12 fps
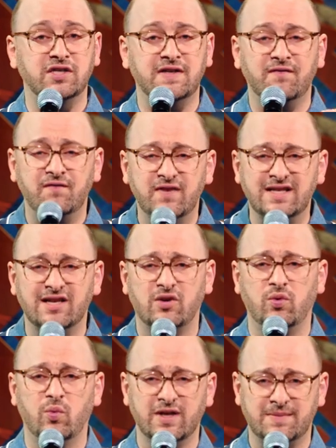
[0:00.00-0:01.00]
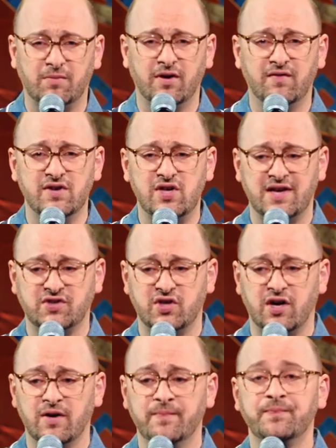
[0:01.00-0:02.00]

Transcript: just a physical whisper of a gesture.